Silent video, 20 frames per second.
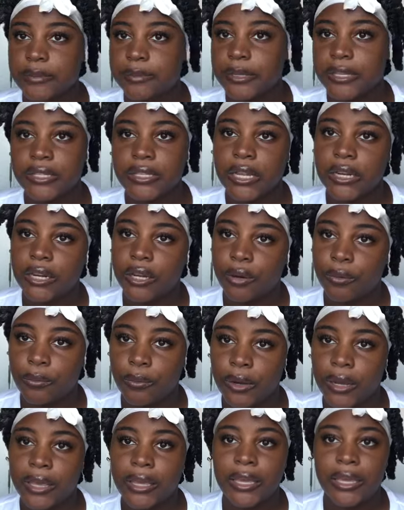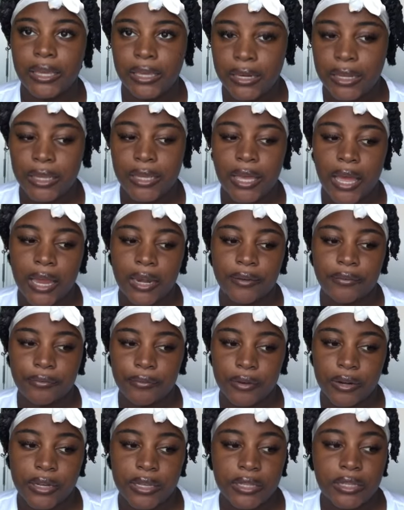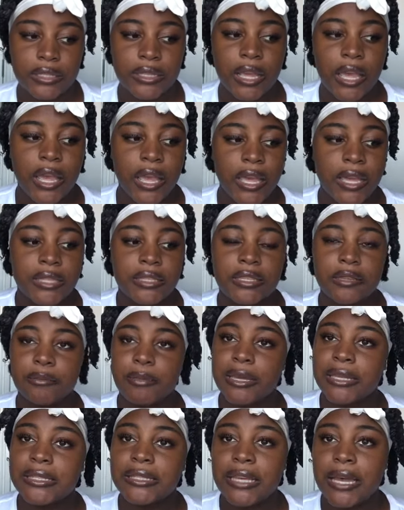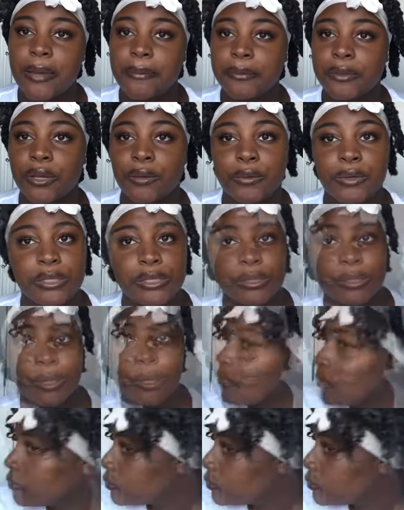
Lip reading: because I don't want any kind of frizz to mess up the result.